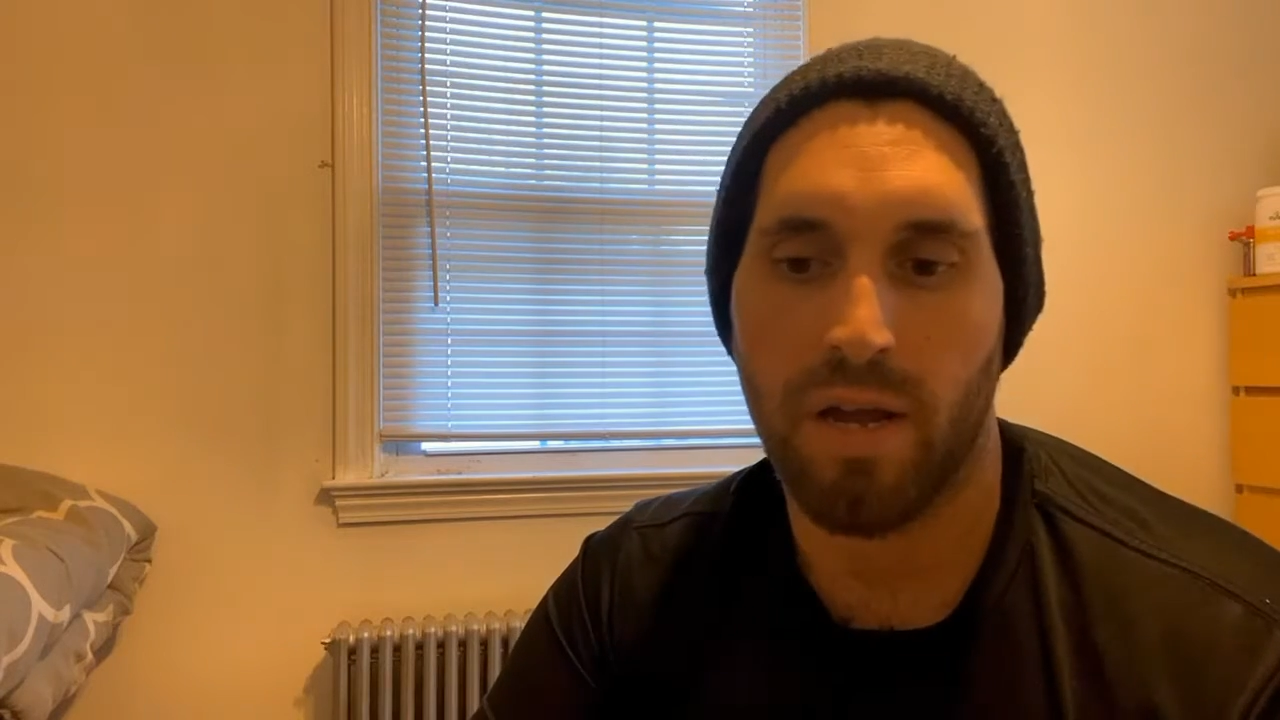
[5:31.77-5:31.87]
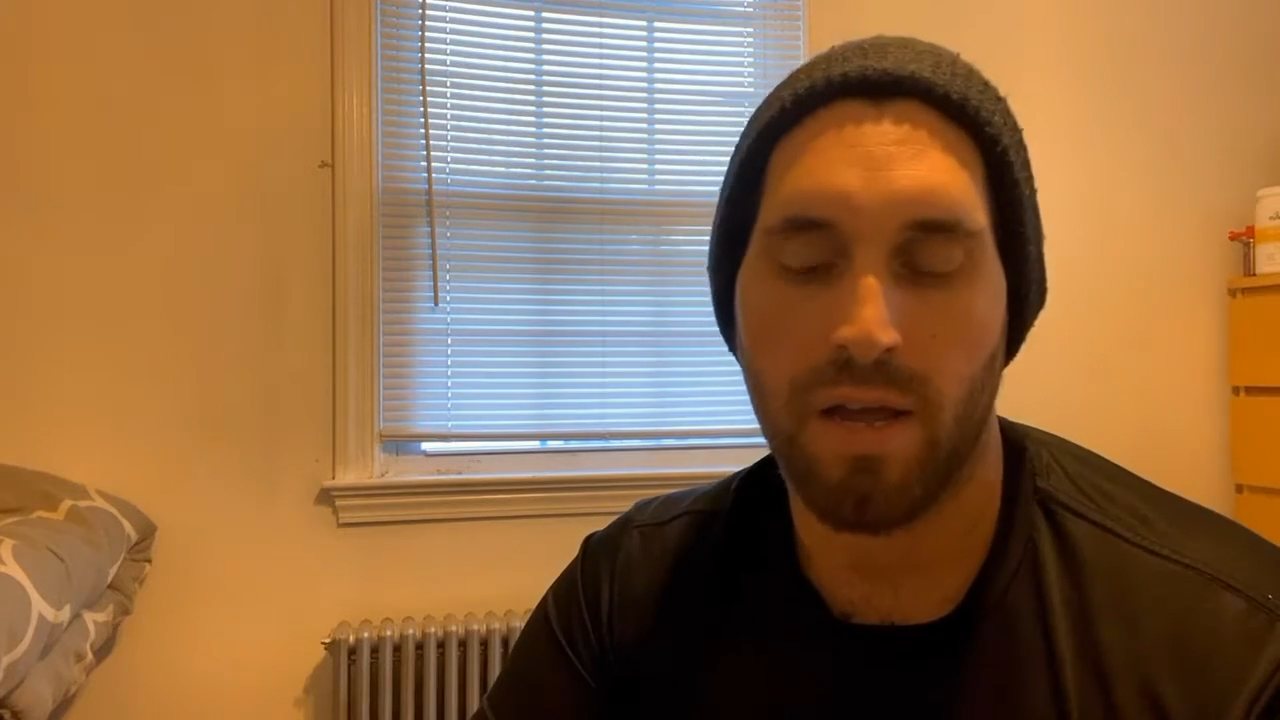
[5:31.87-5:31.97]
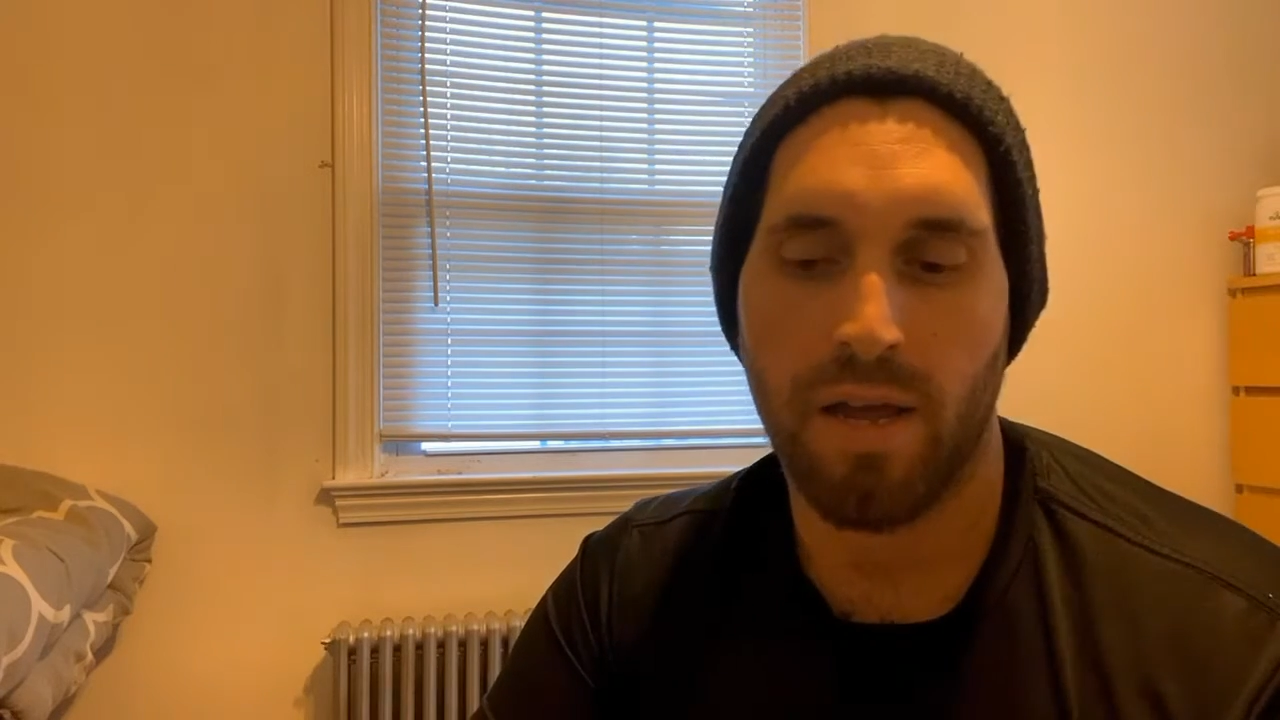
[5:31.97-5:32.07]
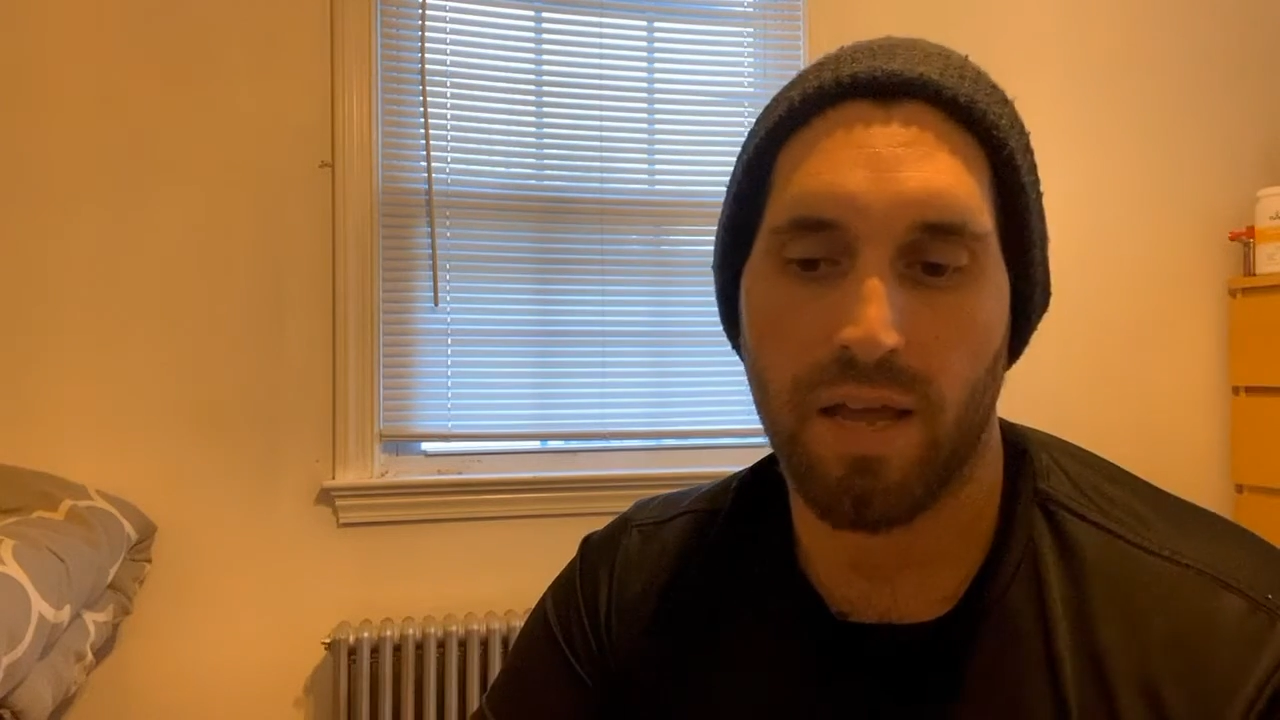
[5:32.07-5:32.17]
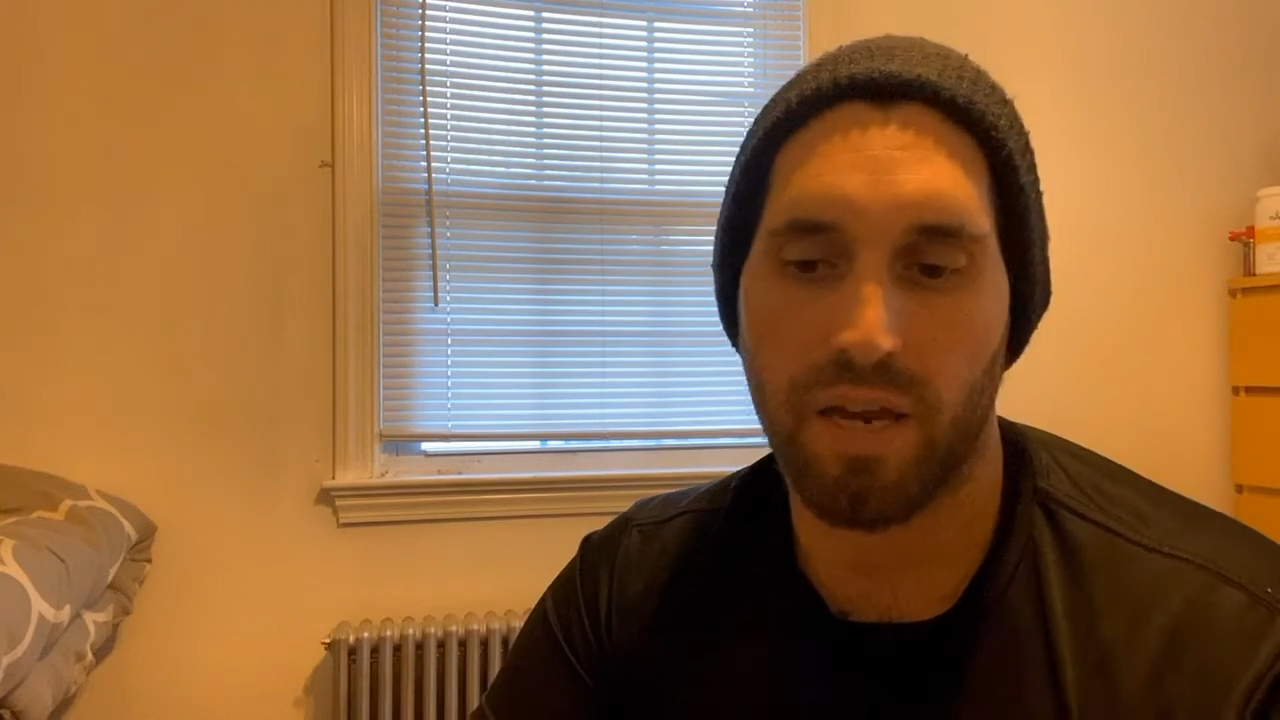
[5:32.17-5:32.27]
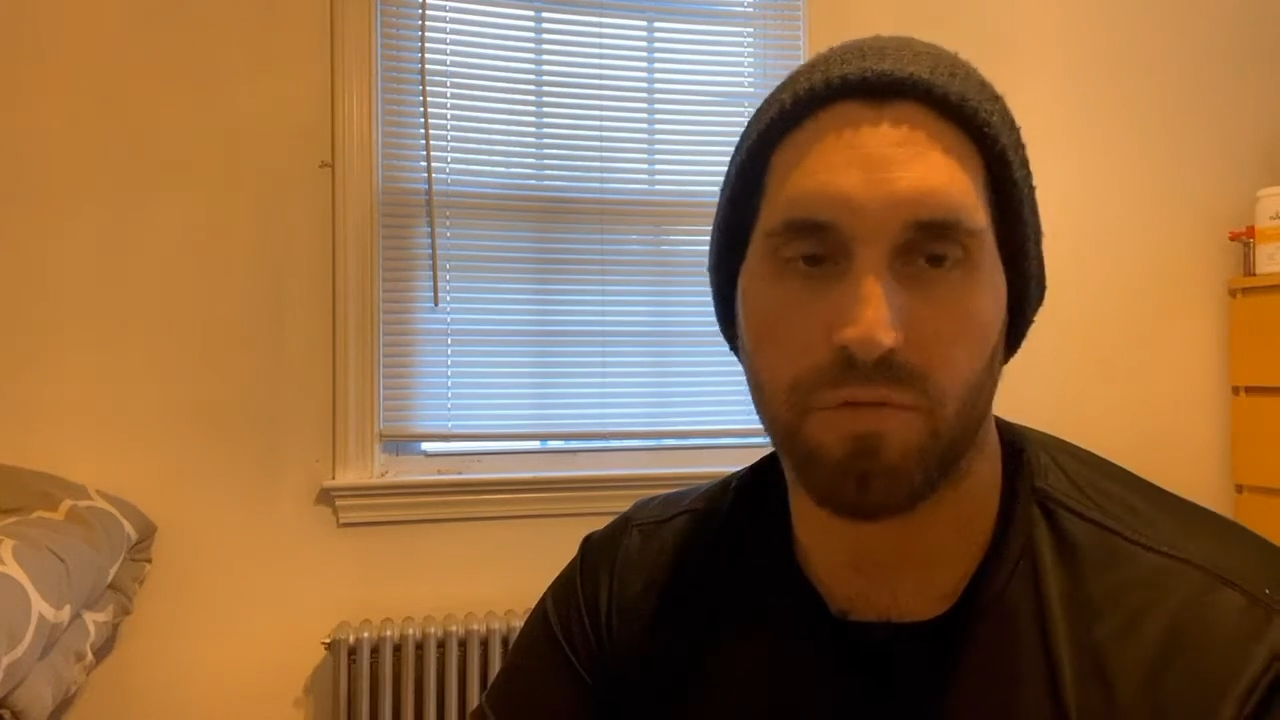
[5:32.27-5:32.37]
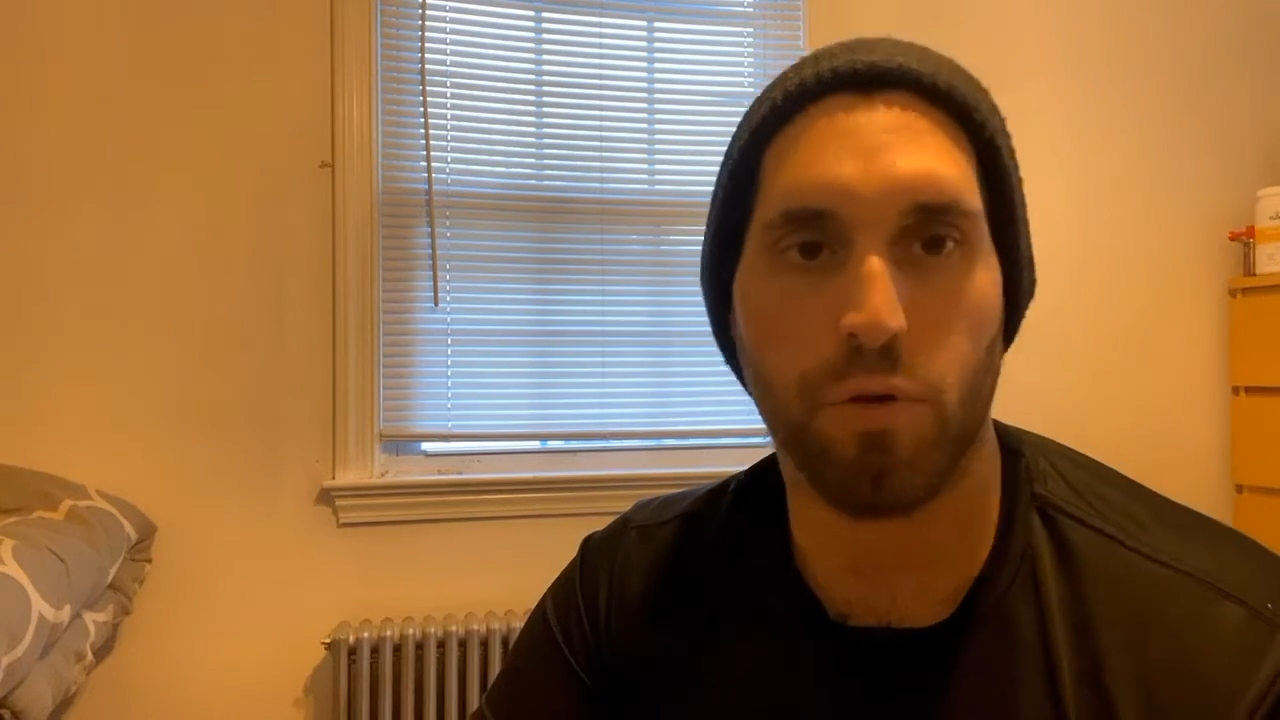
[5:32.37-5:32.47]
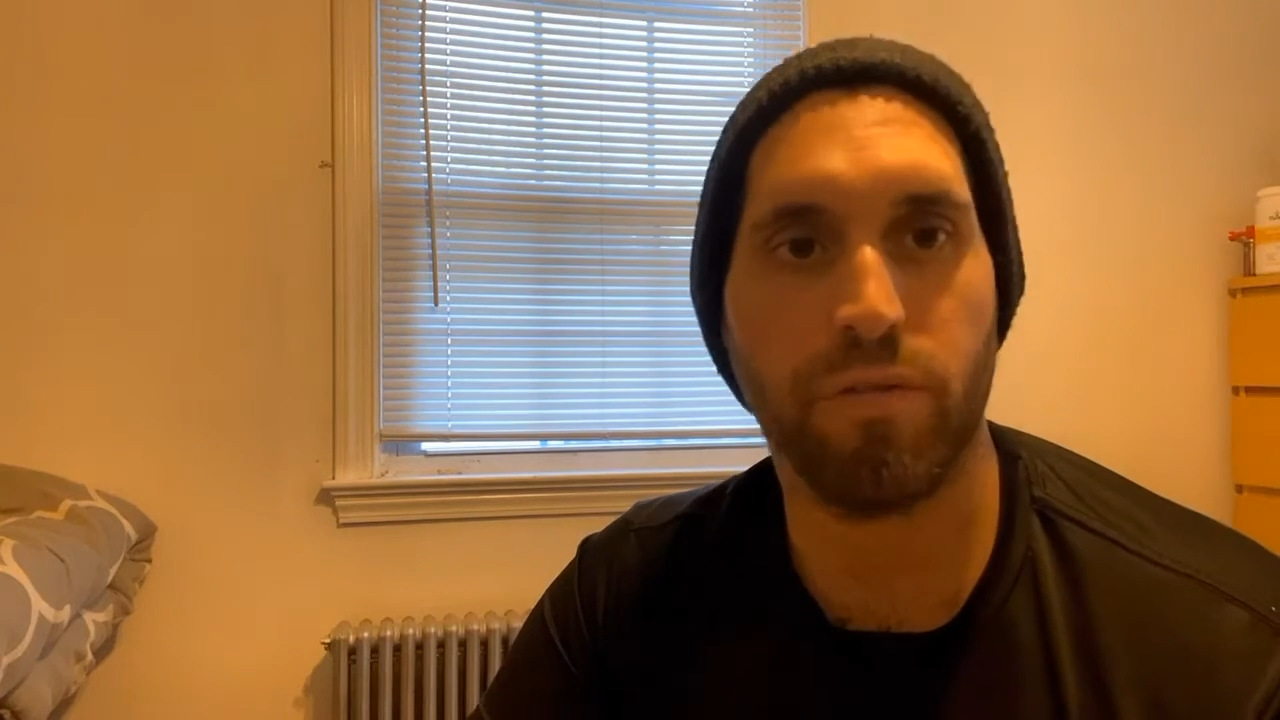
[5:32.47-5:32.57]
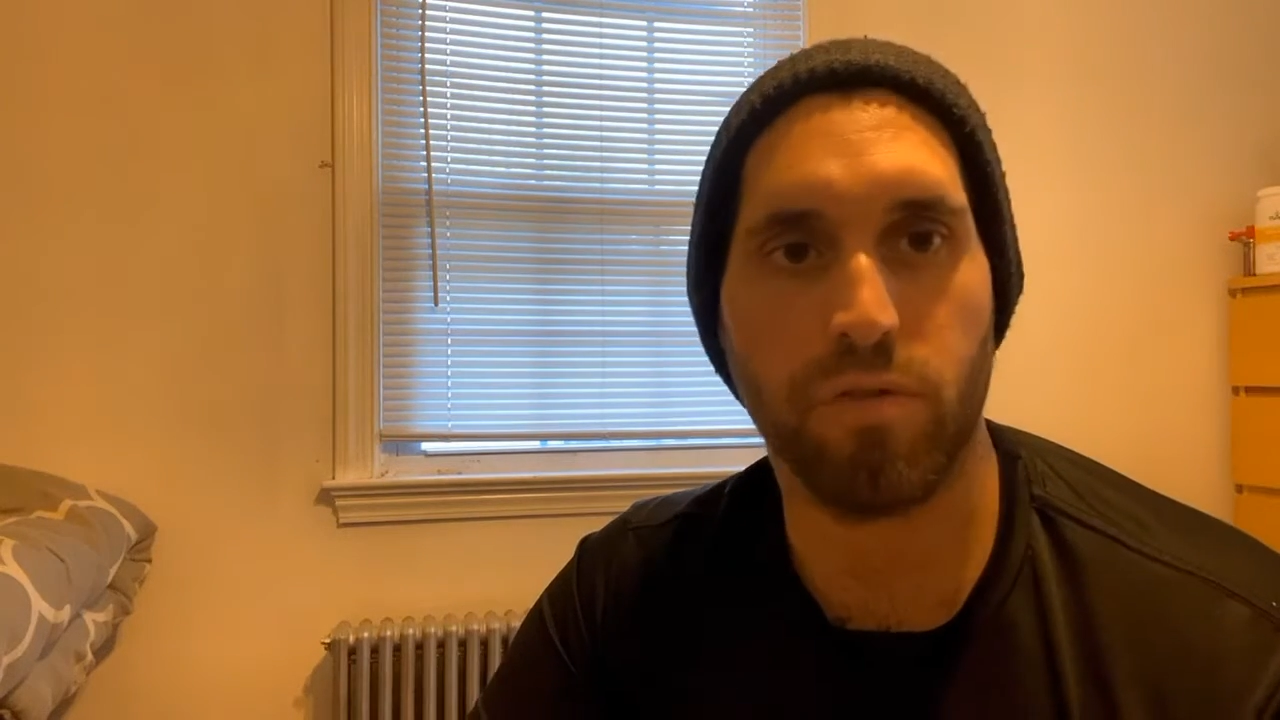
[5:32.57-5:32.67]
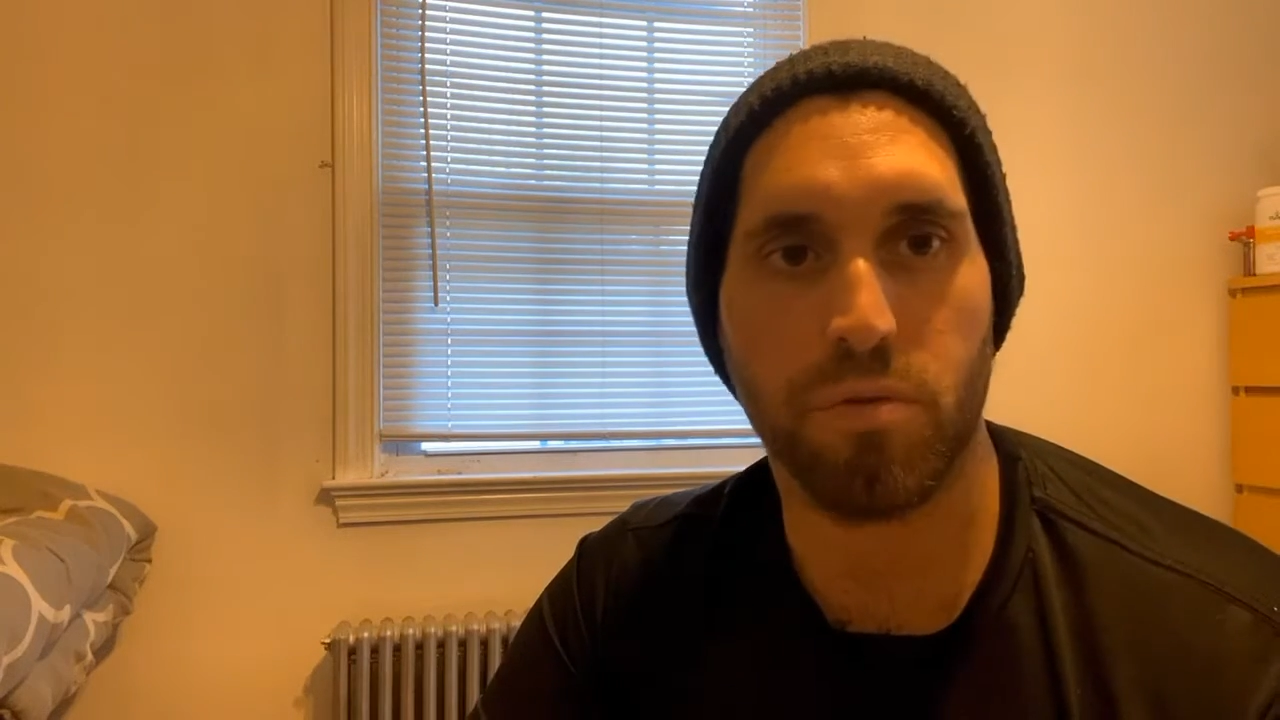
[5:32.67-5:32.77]
And if you
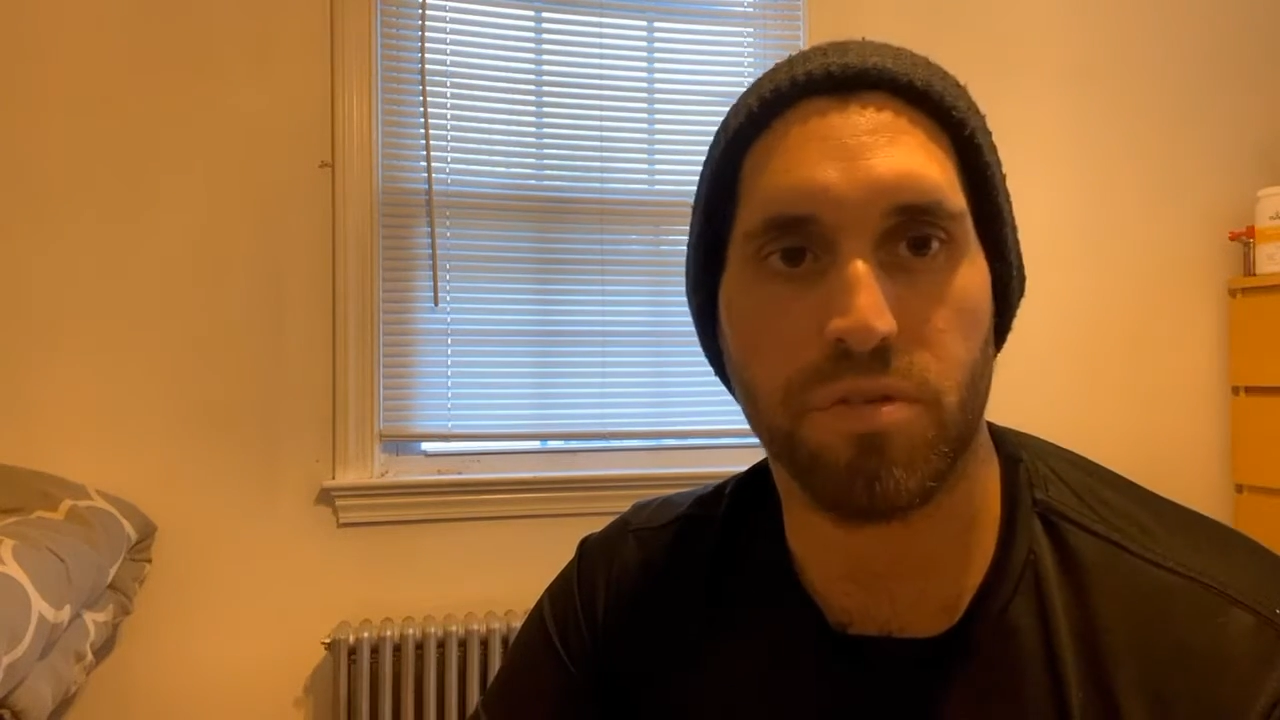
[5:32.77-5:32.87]
have low